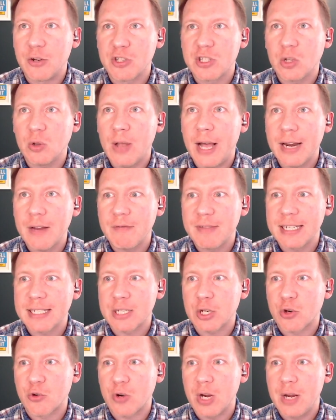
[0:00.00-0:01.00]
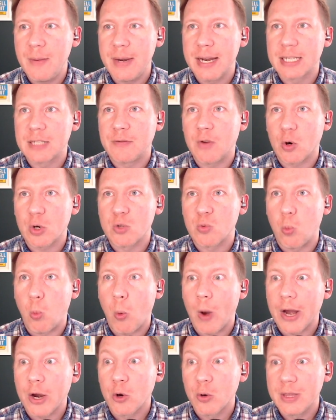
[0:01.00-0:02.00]
just a lot of disagreement as far as
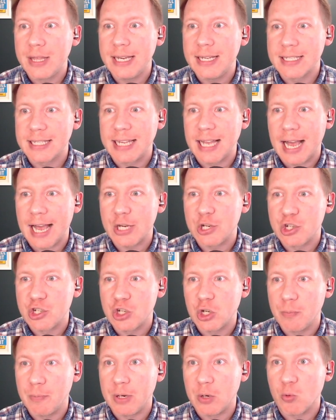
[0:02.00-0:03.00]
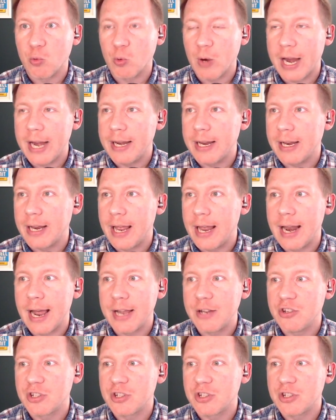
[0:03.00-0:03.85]
where these guys should be rated, and